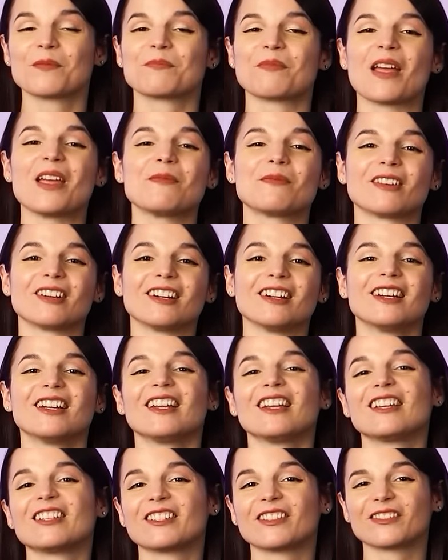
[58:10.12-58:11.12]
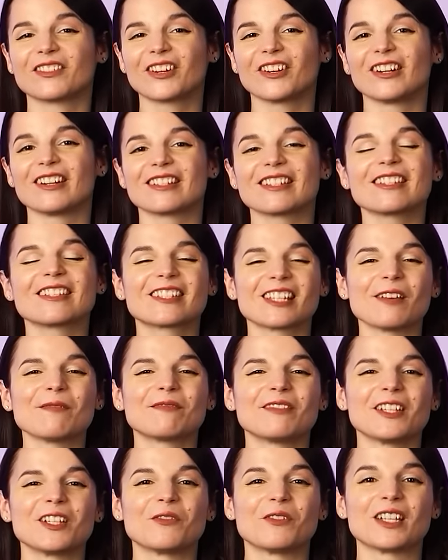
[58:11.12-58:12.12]
Paper is, of course,
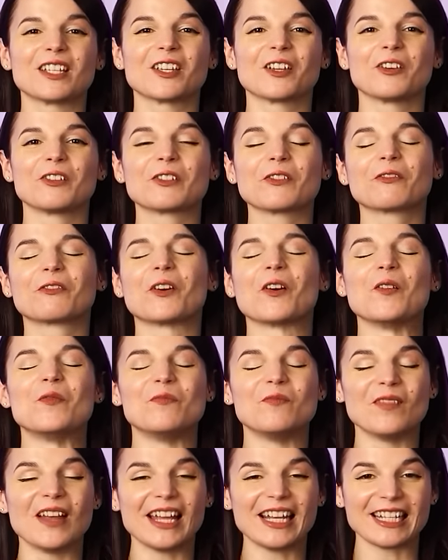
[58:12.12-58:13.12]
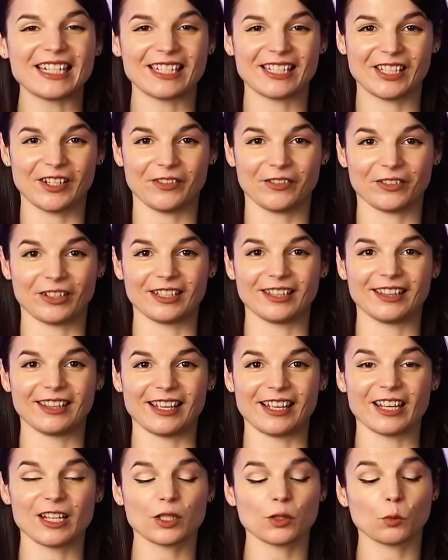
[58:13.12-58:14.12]
something we use for many different
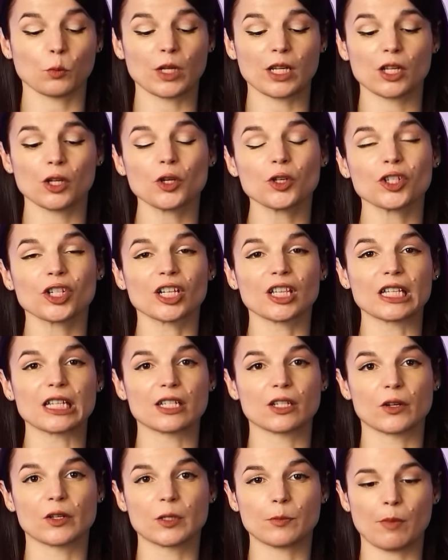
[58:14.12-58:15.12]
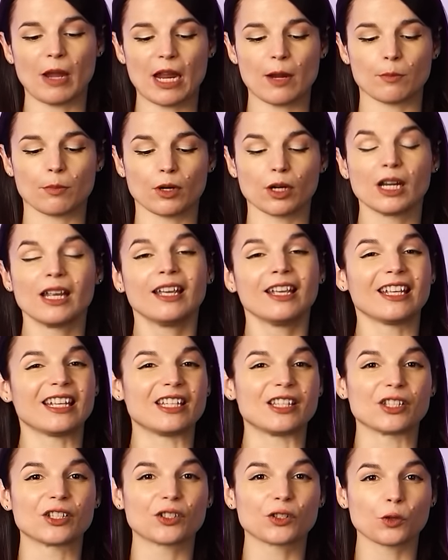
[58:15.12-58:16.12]
things. We usually use paper
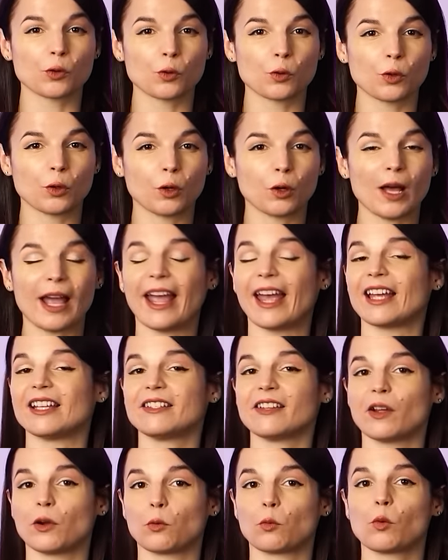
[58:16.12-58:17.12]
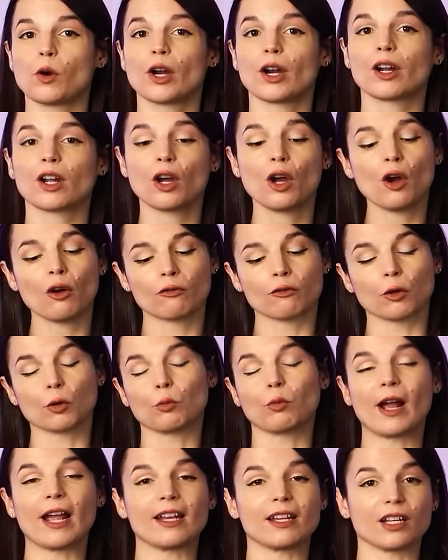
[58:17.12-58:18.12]
in school and at work for
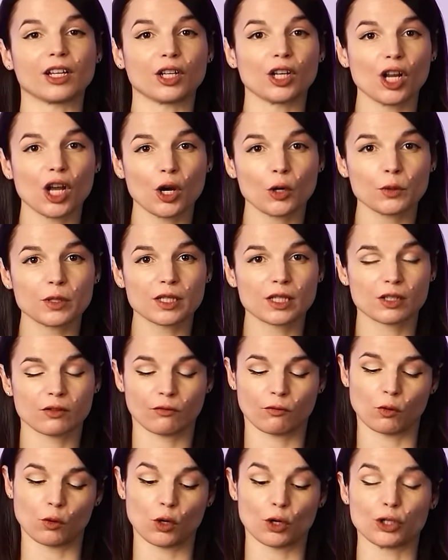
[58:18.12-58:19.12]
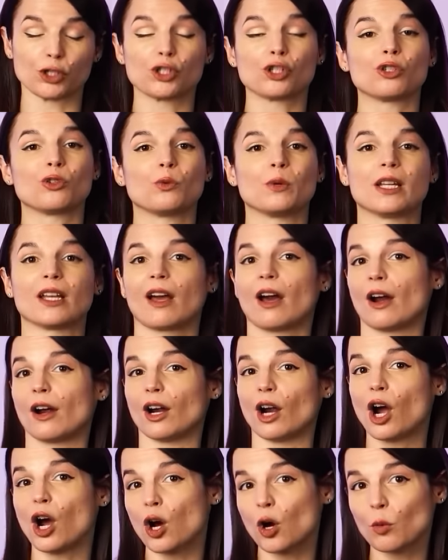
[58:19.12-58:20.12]
writing notes, for doing our
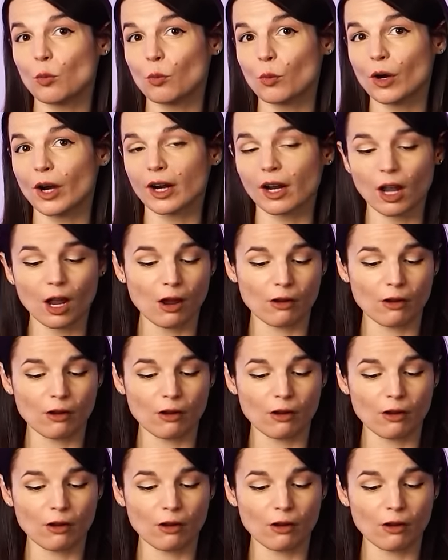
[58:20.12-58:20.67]
homework,